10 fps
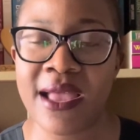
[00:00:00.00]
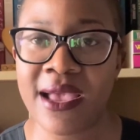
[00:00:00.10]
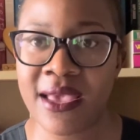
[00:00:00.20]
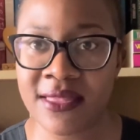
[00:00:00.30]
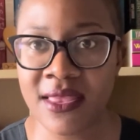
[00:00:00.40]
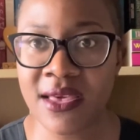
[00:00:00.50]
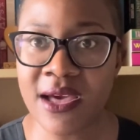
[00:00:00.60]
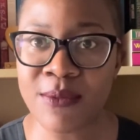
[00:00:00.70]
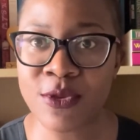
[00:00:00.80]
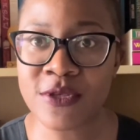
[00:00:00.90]
I think
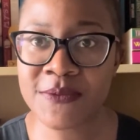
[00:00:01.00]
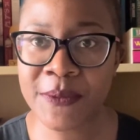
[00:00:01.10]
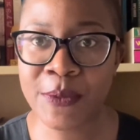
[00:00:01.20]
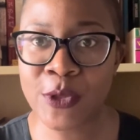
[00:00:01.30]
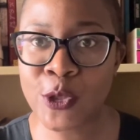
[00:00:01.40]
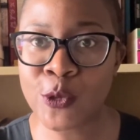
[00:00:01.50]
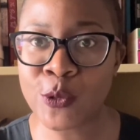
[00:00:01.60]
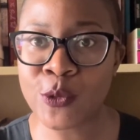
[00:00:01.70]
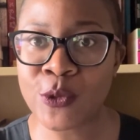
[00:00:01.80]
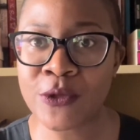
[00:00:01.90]
I'm those people
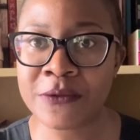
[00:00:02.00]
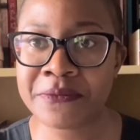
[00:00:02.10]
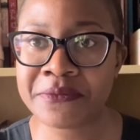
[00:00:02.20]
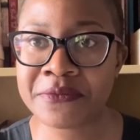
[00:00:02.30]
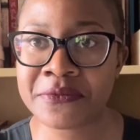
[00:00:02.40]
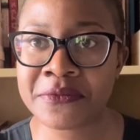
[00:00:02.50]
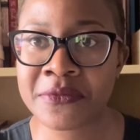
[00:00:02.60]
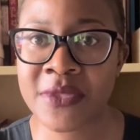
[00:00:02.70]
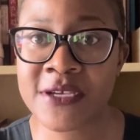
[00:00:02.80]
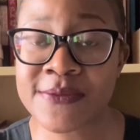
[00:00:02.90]
who
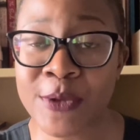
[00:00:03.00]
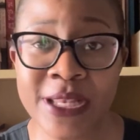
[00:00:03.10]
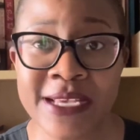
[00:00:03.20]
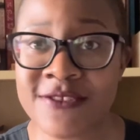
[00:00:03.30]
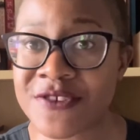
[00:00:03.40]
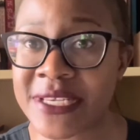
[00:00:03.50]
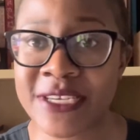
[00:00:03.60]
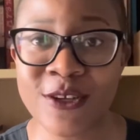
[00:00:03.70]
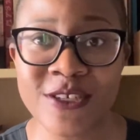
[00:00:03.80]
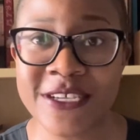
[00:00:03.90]
spoilers really
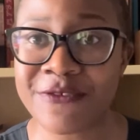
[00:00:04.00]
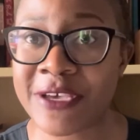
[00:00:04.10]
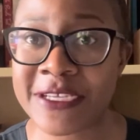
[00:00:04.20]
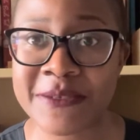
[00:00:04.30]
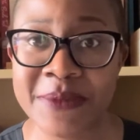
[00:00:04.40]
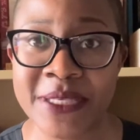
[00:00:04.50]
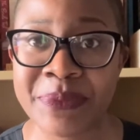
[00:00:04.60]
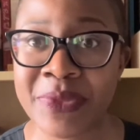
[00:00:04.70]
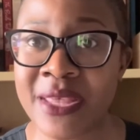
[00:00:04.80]
don't affect me.